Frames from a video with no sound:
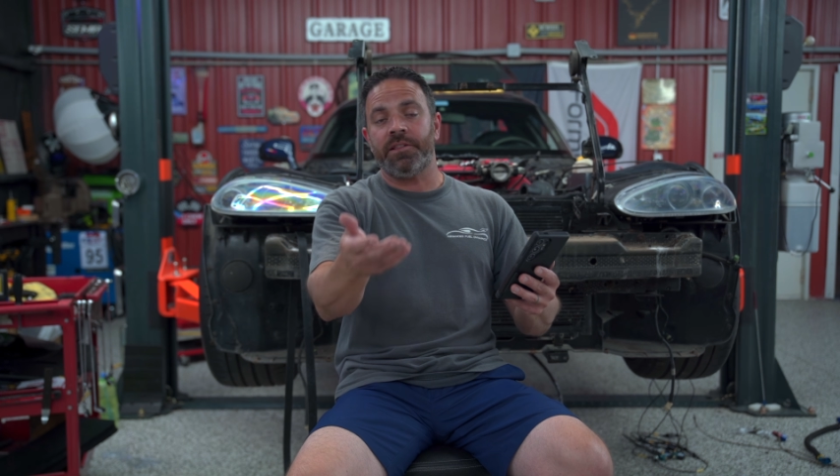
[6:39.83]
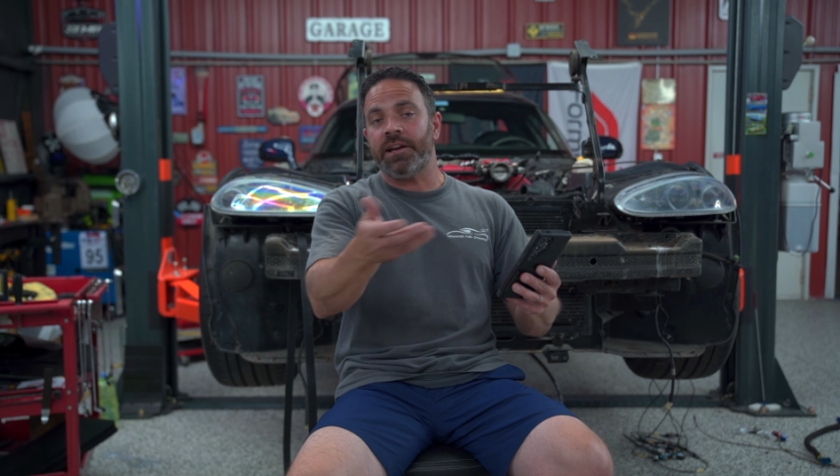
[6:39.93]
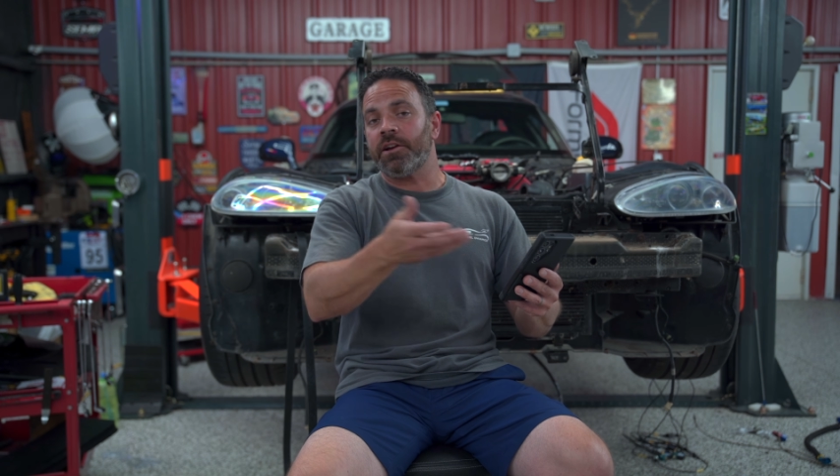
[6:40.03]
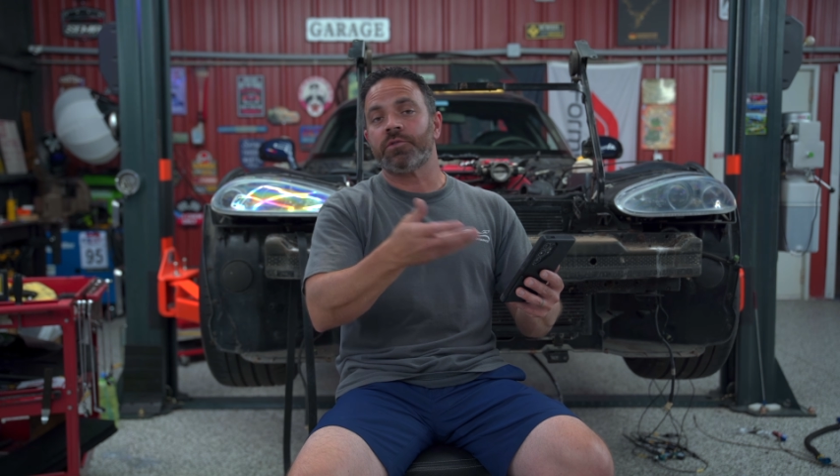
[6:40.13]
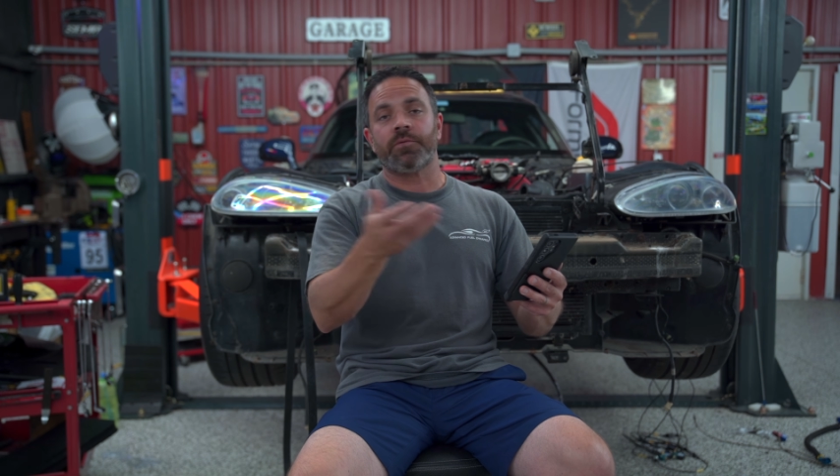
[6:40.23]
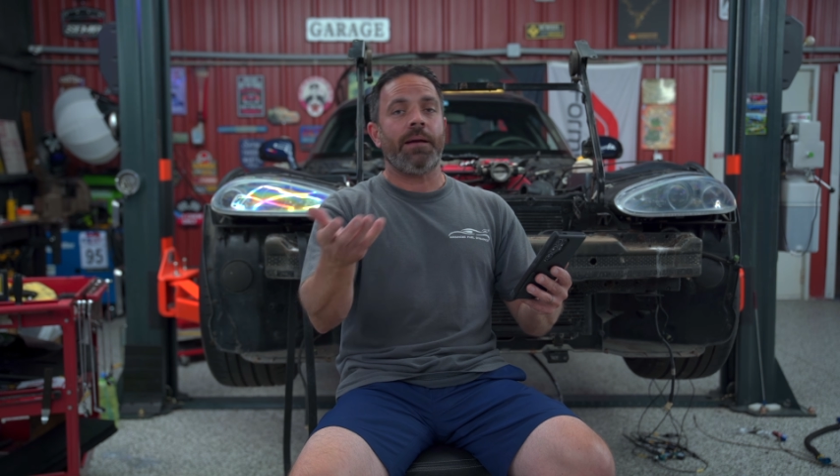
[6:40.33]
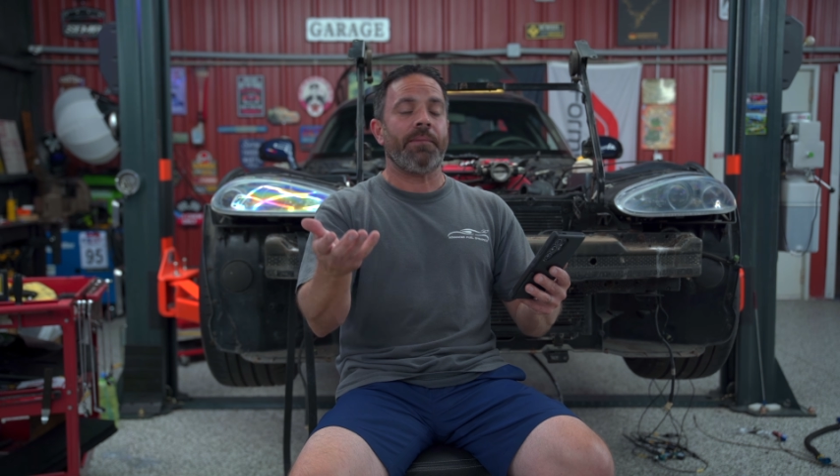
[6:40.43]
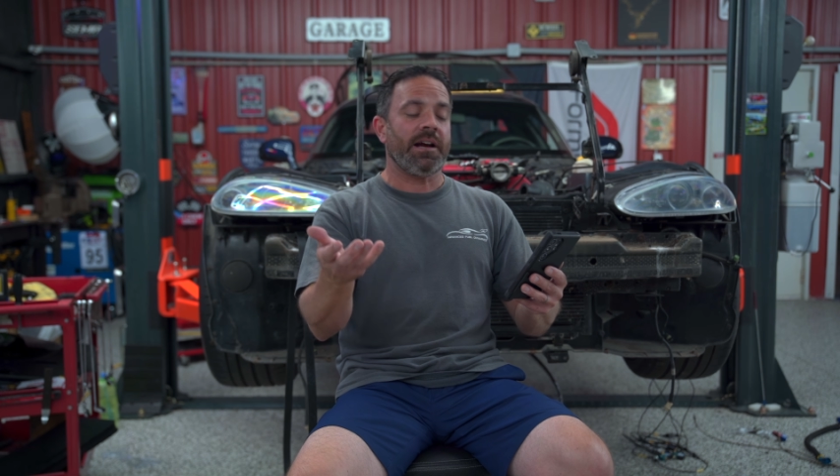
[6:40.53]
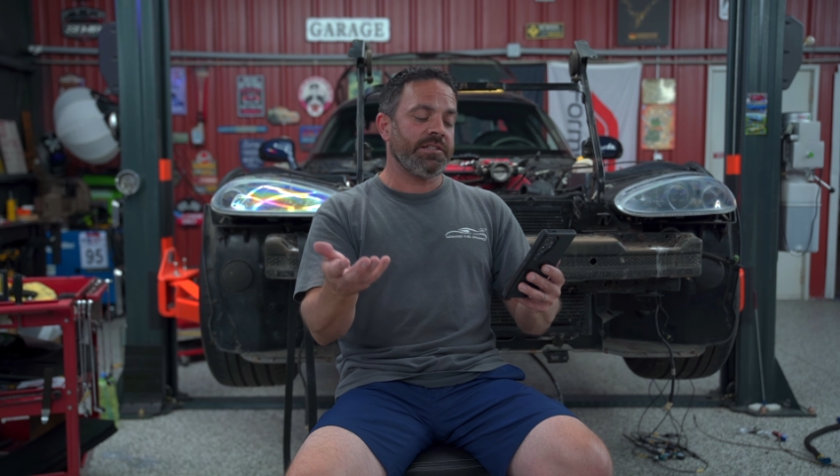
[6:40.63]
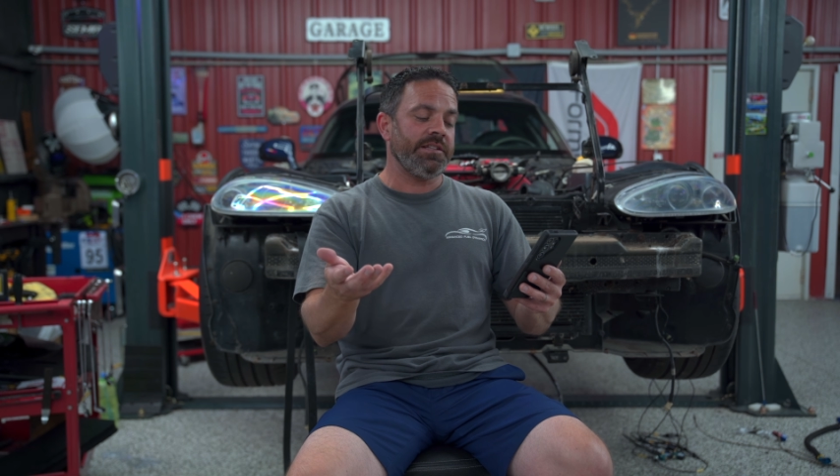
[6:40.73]
That goes right
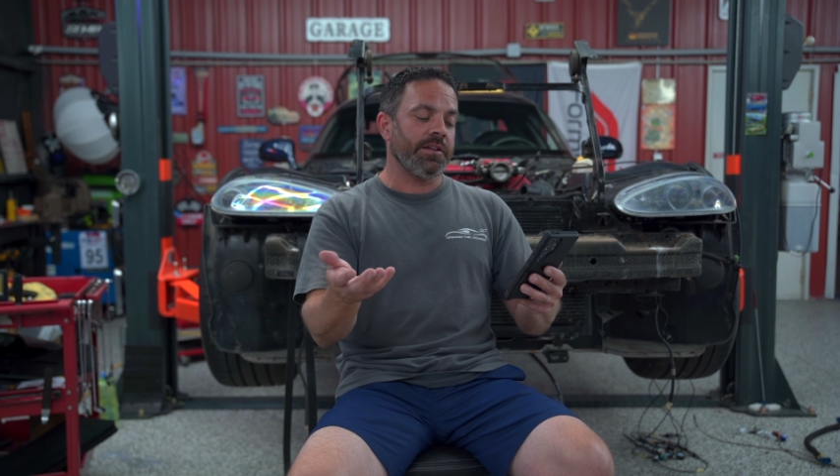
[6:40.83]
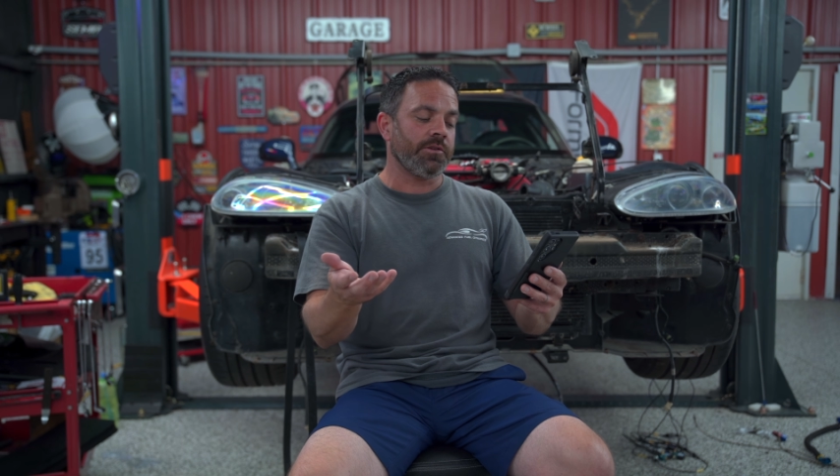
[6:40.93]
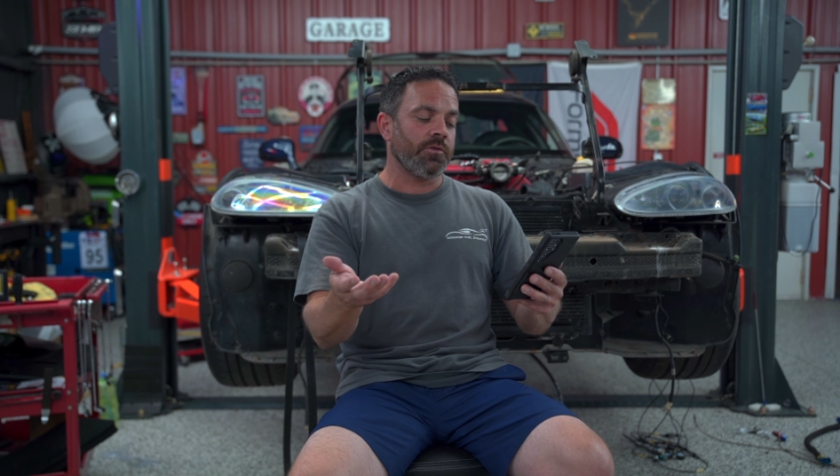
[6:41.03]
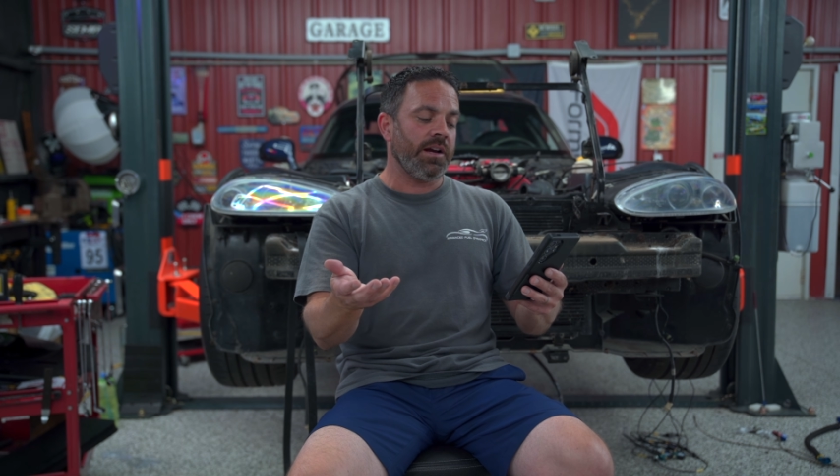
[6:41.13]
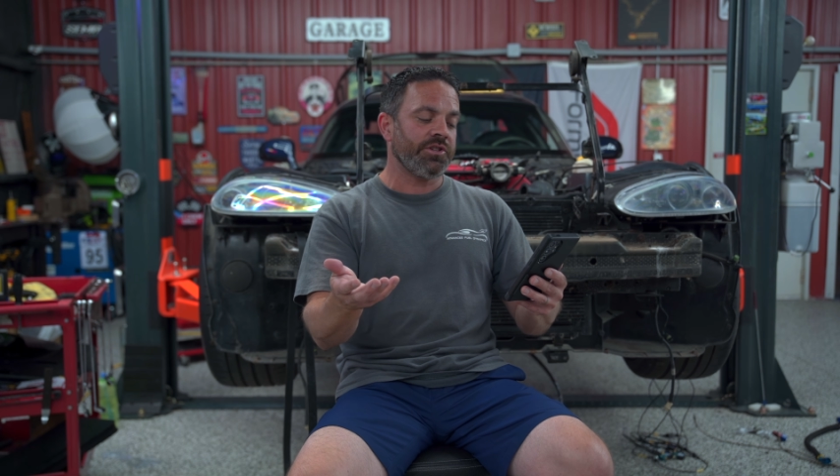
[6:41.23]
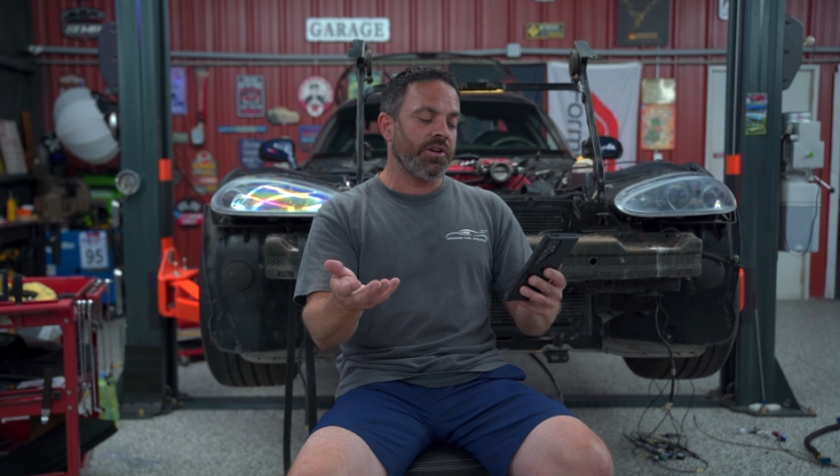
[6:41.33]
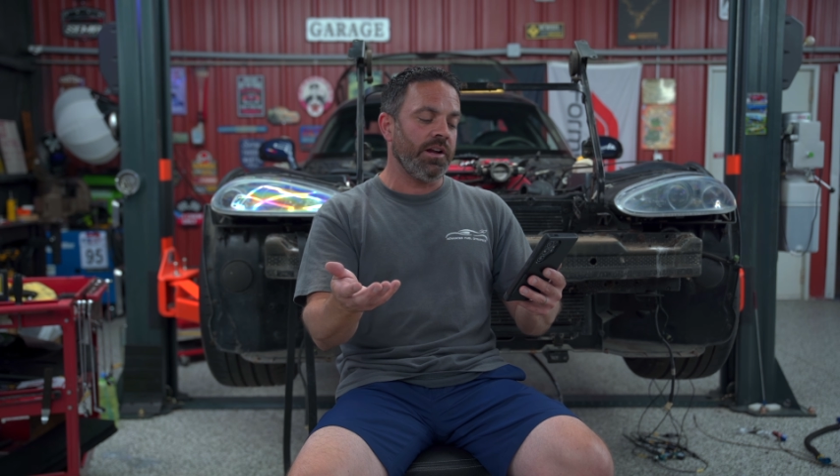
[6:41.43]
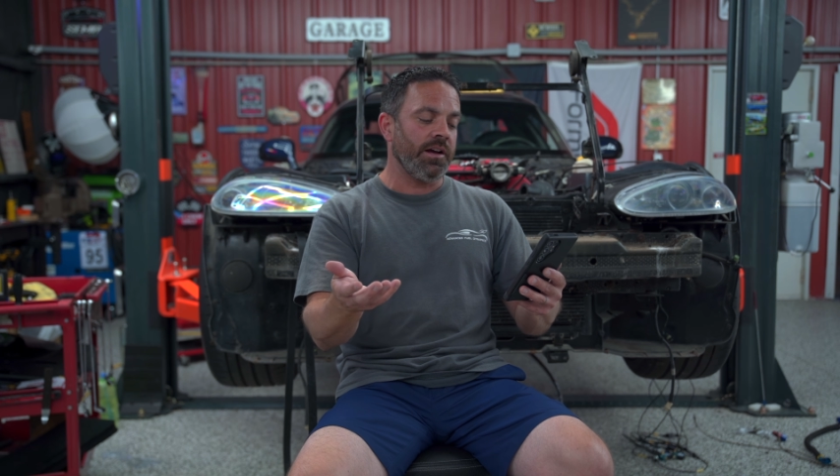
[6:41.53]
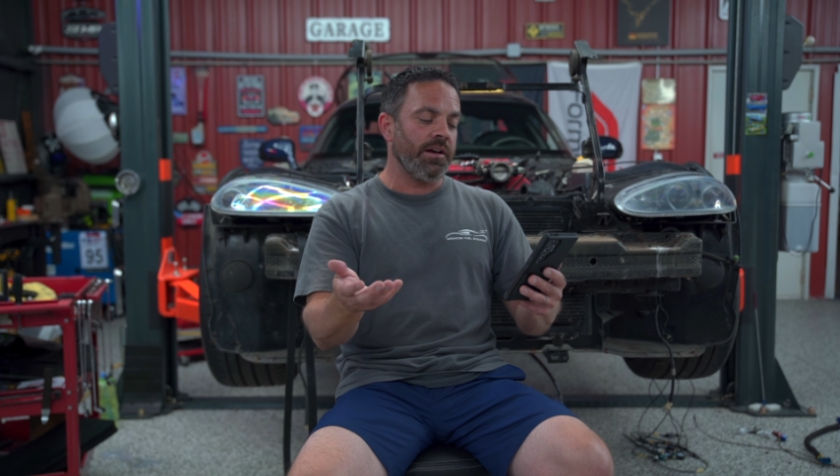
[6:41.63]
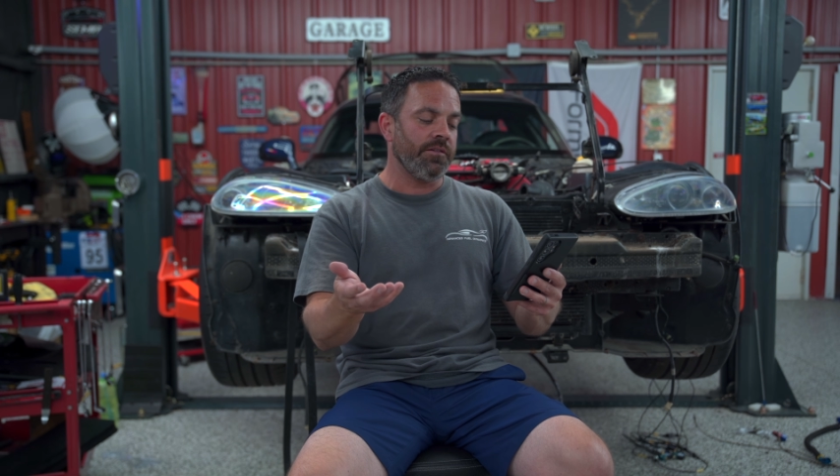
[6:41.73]
back to the other question
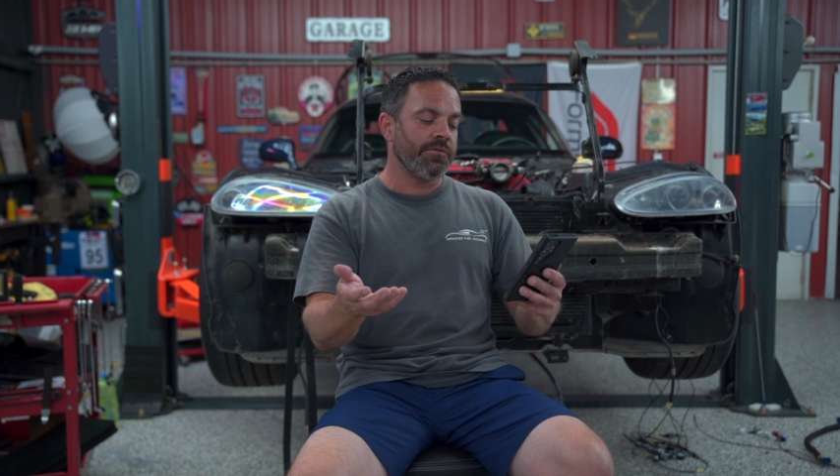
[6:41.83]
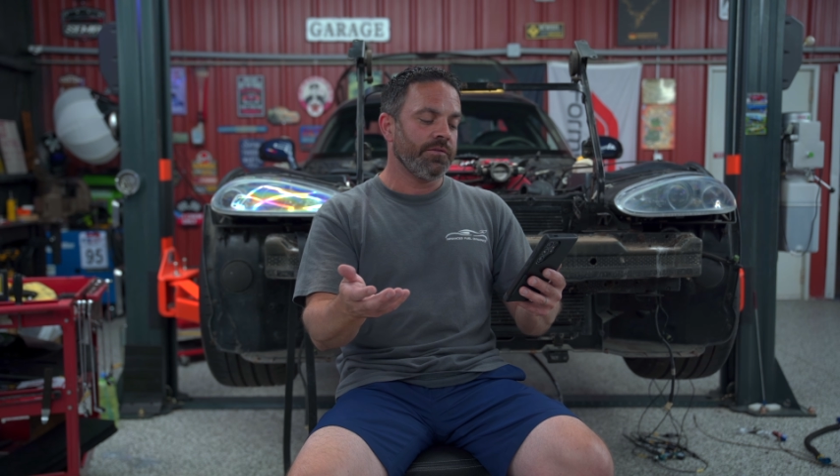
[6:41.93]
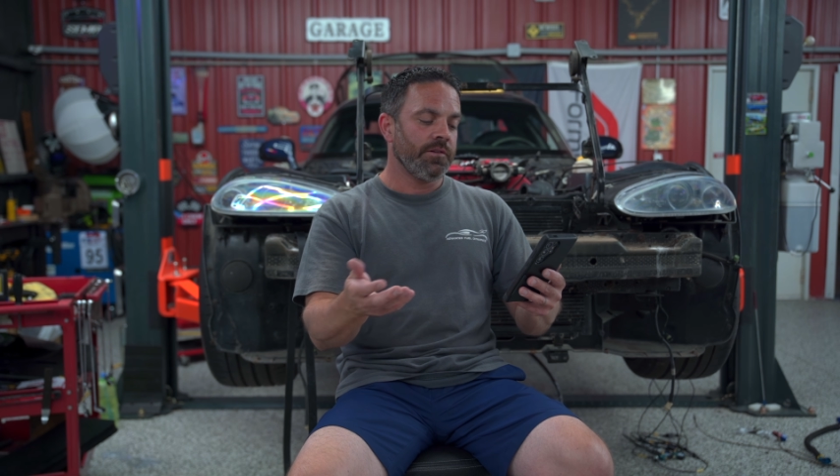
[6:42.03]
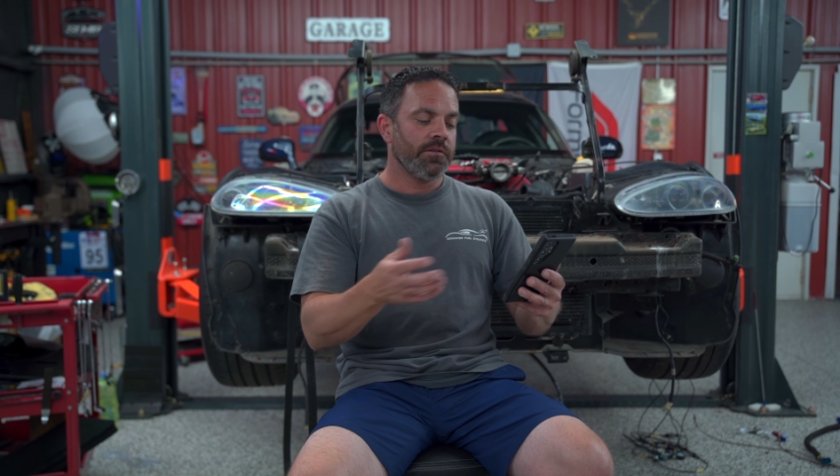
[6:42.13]
of,